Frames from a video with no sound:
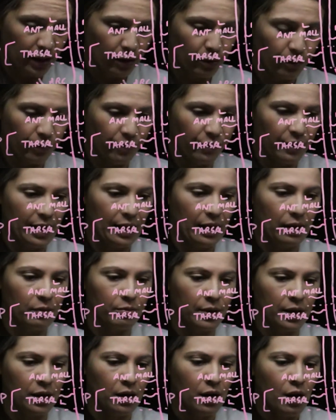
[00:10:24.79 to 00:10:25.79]
it'll fit,
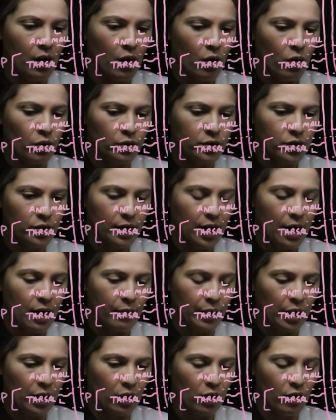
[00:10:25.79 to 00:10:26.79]
but also
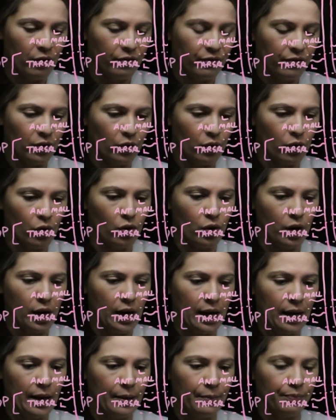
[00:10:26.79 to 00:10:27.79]
coming off your
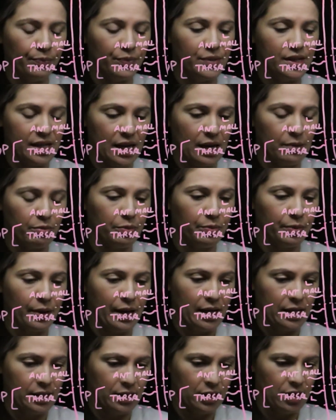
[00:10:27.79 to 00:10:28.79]
deep
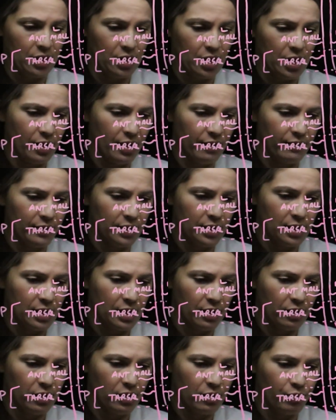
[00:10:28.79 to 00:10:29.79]
plantar, you have
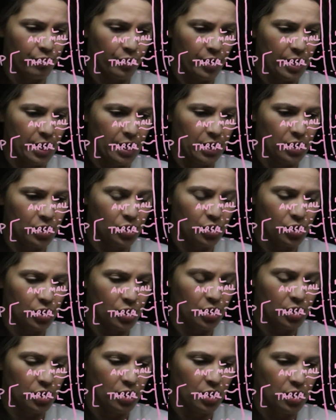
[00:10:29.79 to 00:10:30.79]
another branch
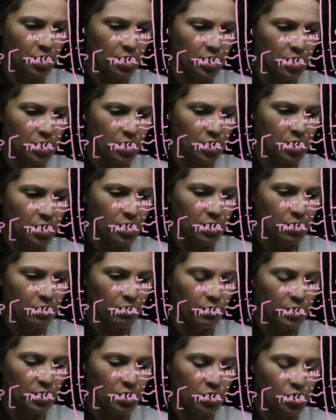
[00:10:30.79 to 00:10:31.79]

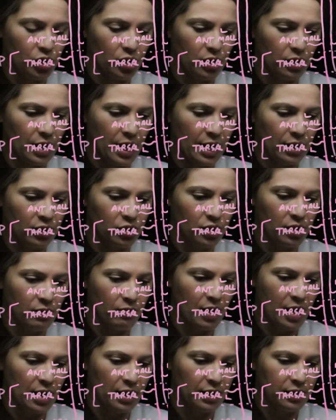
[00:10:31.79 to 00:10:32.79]
which actually
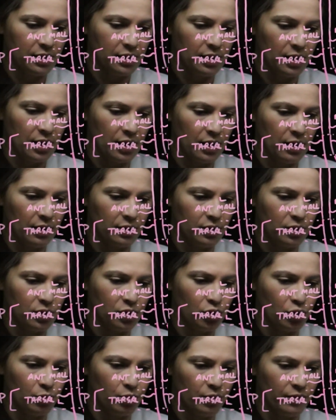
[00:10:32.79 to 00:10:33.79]
makes the
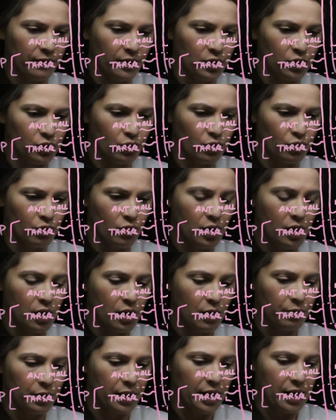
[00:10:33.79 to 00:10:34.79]
superficial
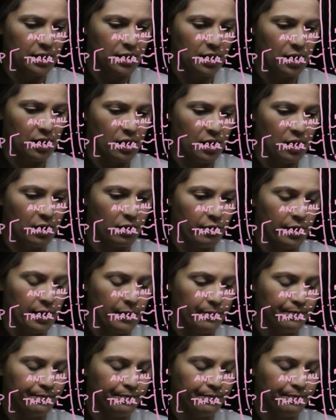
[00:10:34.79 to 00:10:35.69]
plantar artery.